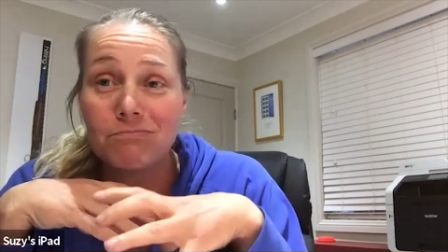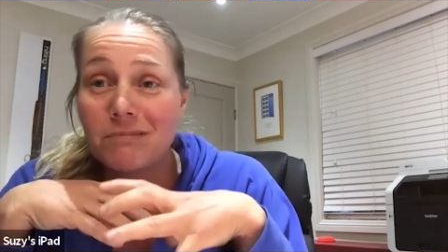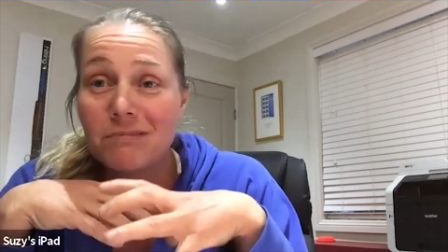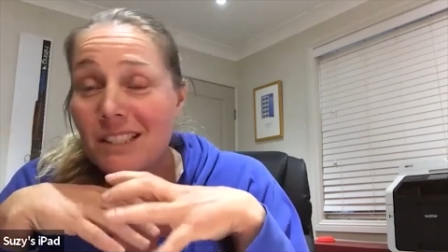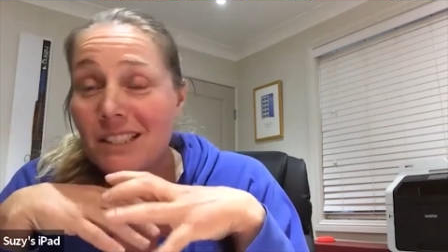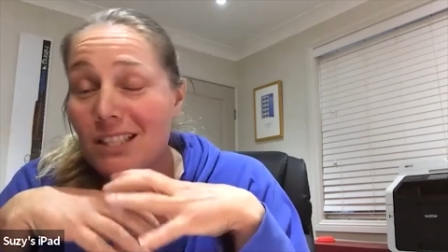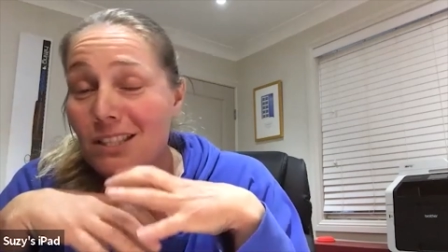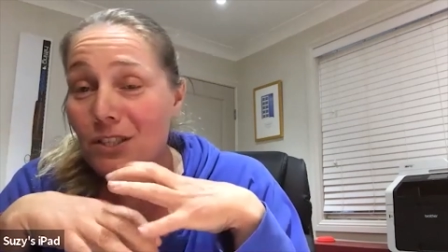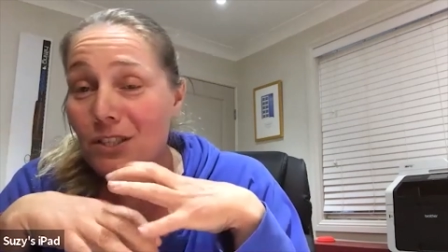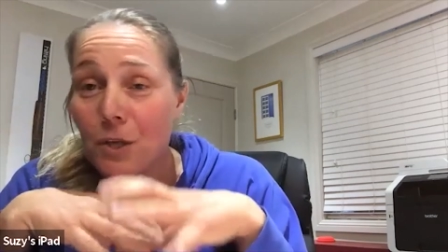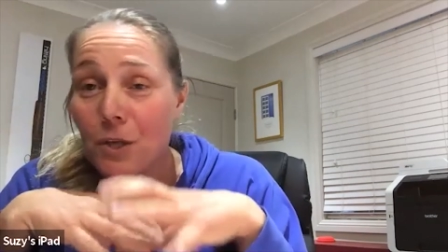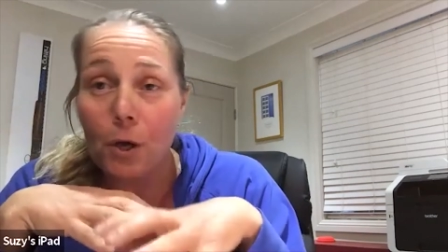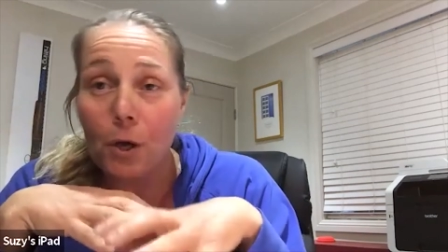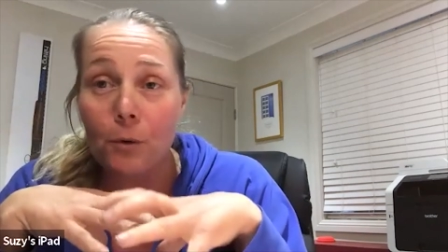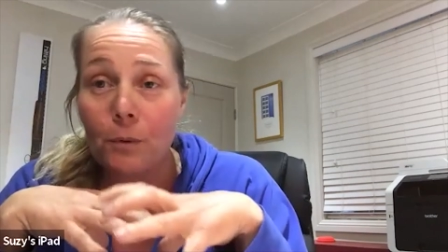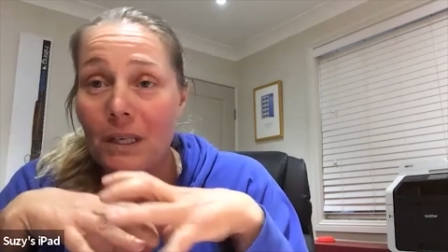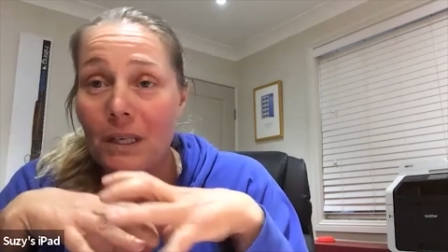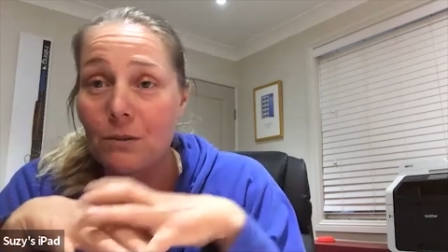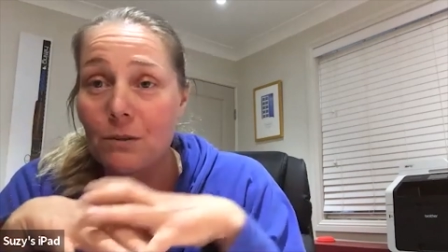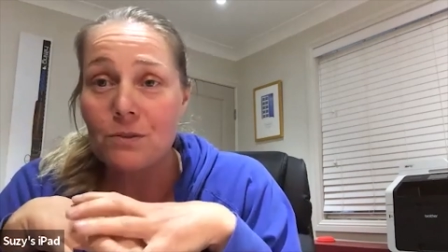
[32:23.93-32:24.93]

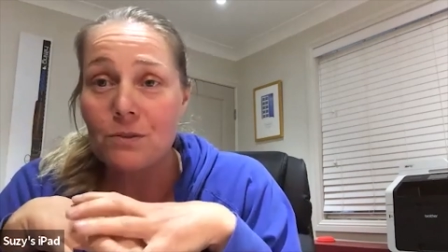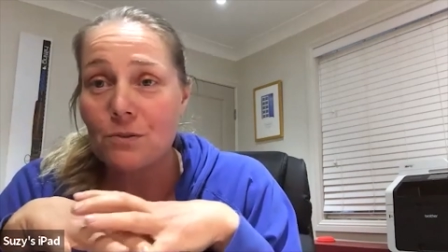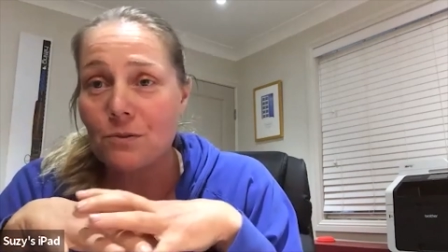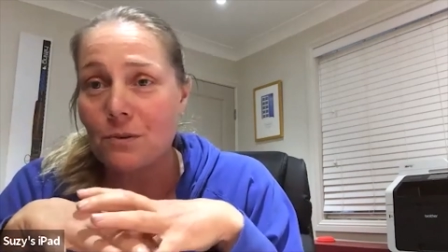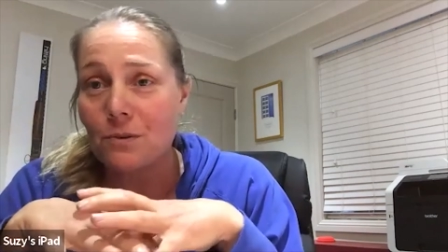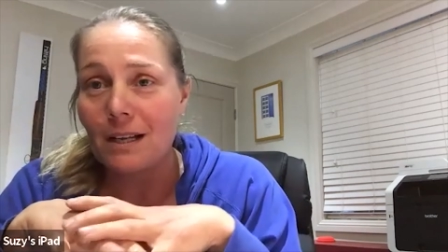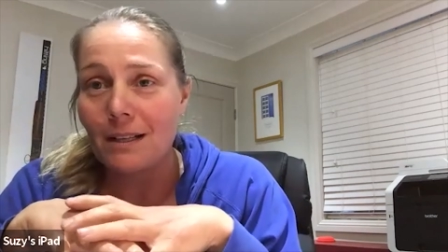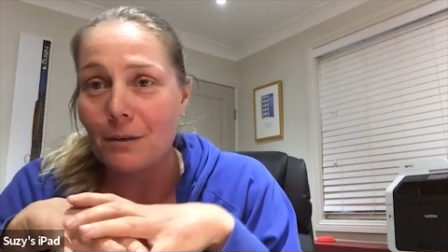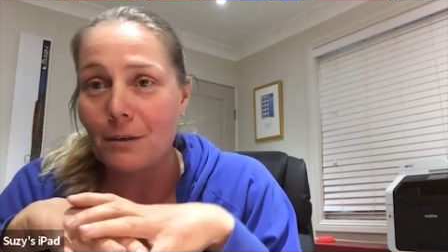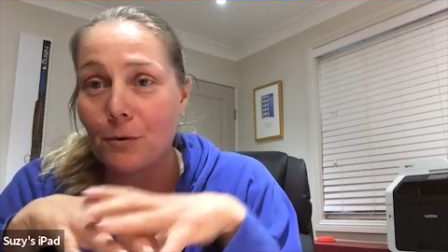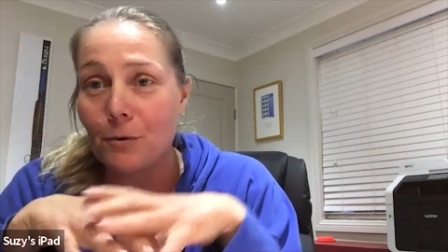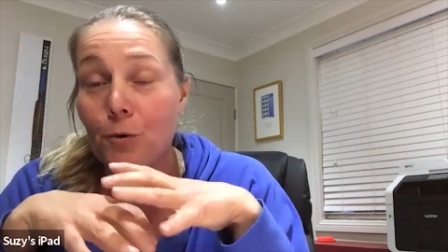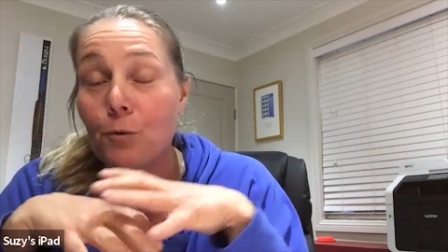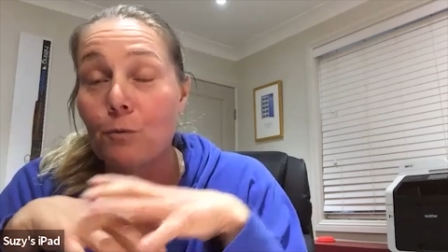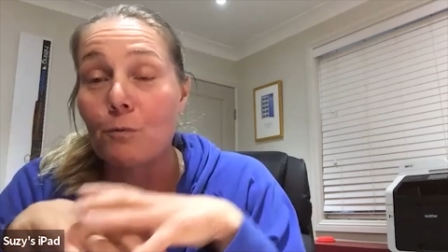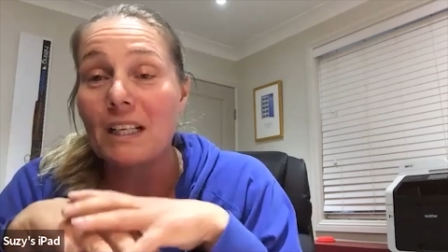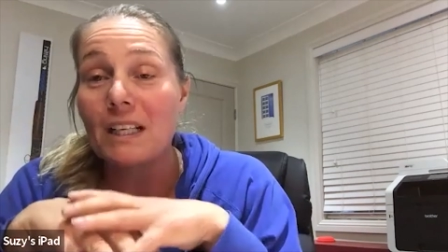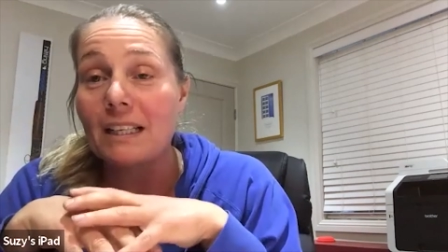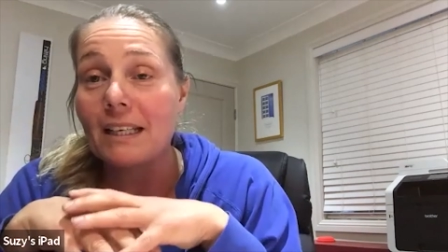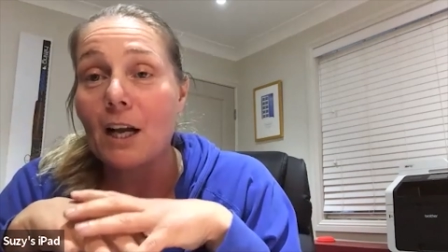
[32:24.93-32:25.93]
snow in Australia or
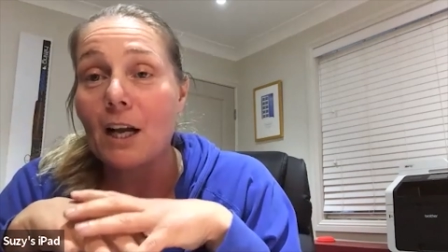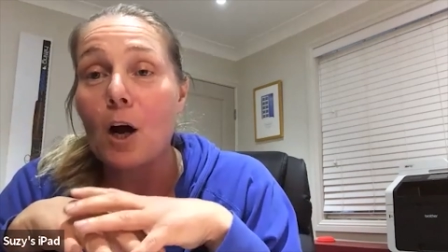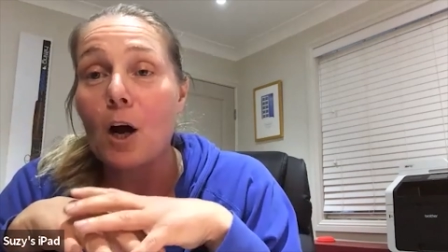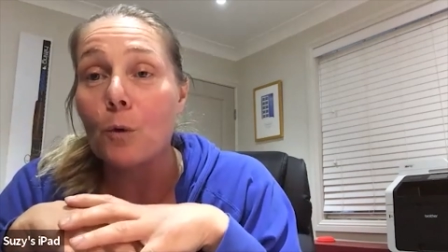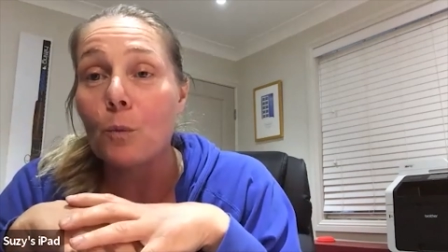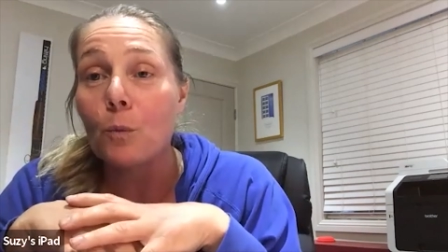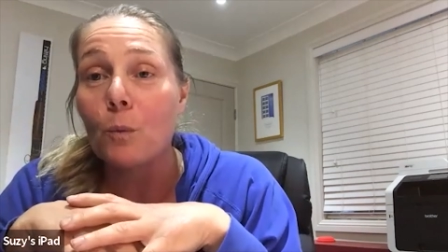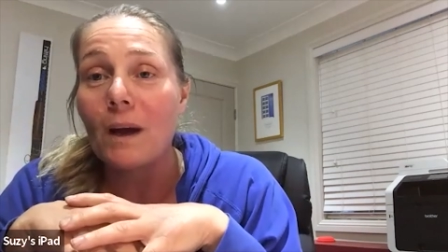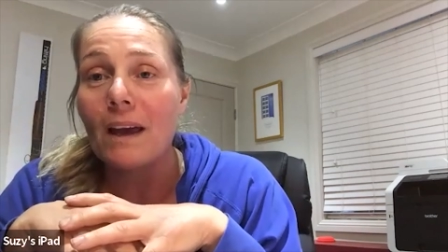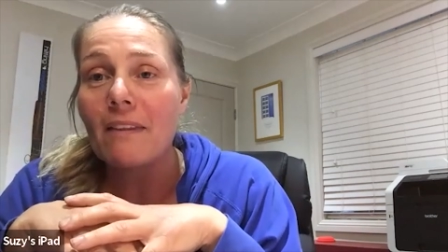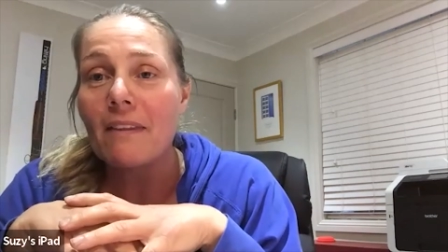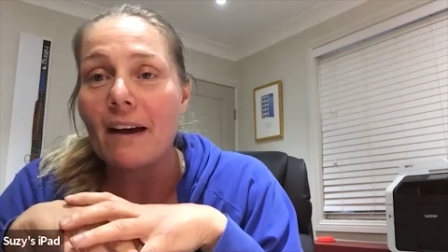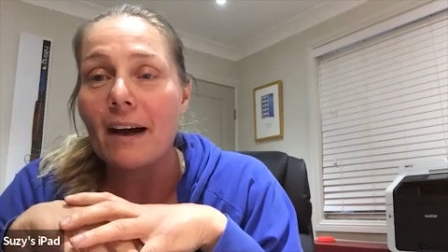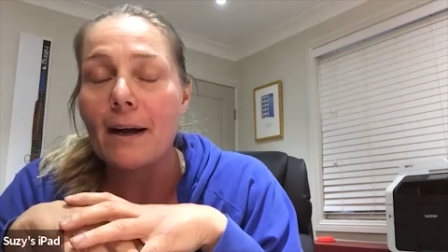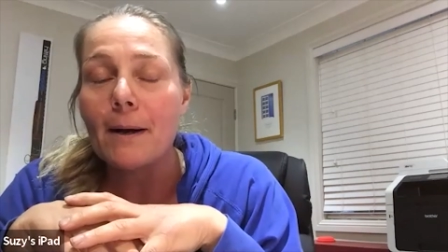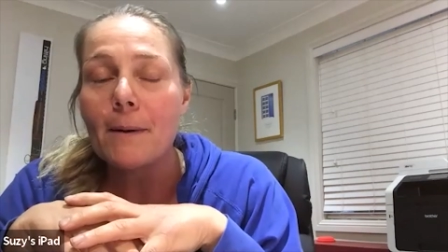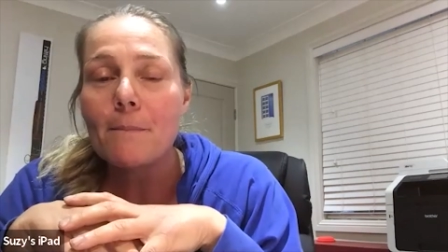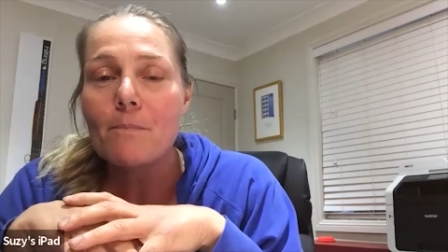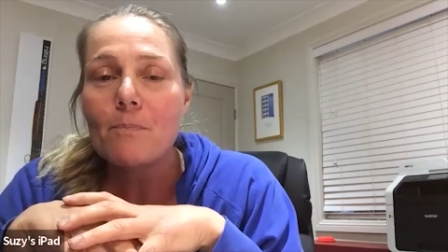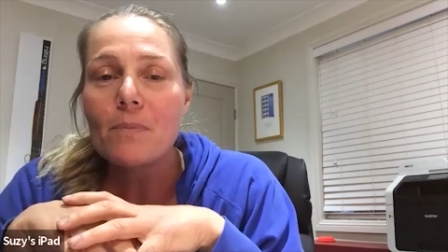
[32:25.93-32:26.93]
really cold
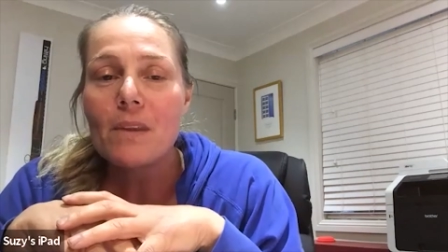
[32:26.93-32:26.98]
weather